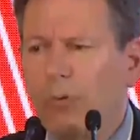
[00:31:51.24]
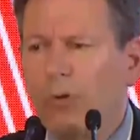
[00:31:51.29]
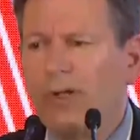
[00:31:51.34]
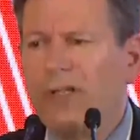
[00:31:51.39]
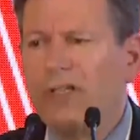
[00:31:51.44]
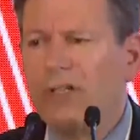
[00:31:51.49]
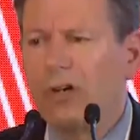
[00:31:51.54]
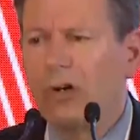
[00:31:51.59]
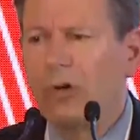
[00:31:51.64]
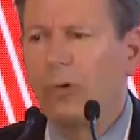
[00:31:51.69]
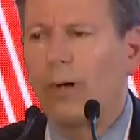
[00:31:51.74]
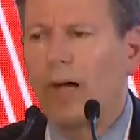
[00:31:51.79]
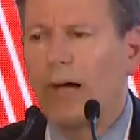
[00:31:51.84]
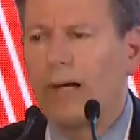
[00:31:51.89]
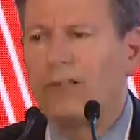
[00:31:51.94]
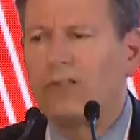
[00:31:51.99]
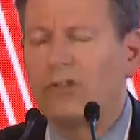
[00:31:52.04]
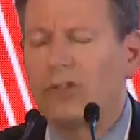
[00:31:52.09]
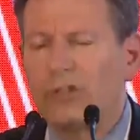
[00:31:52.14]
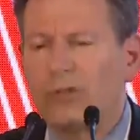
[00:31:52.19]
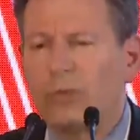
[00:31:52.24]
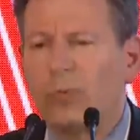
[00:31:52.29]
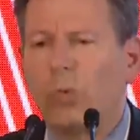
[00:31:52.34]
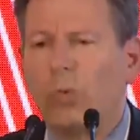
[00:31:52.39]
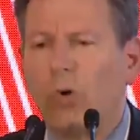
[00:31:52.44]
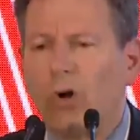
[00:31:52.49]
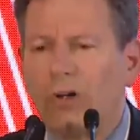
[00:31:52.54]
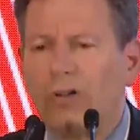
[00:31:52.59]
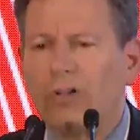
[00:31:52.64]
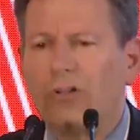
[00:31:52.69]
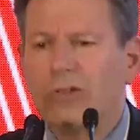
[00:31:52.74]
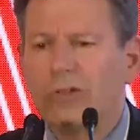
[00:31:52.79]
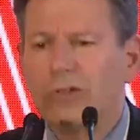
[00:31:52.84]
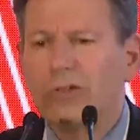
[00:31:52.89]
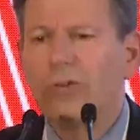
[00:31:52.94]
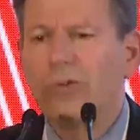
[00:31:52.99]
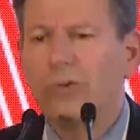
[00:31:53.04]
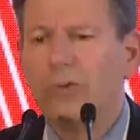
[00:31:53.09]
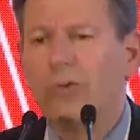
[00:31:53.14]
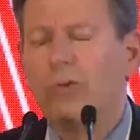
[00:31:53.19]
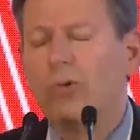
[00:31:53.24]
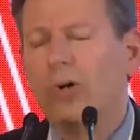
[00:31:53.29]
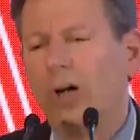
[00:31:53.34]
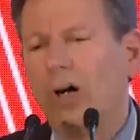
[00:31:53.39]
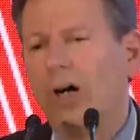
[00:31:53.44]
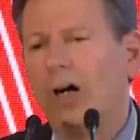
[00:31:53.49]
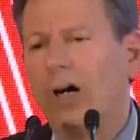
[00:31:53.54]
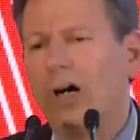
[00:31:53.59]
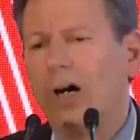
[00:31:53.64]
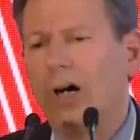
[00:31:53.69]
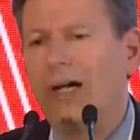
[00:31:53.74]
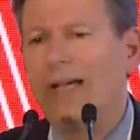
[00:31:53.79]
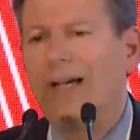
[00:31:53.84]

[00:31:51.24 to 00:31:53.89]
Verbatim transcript: you know uh, just one or two, uh,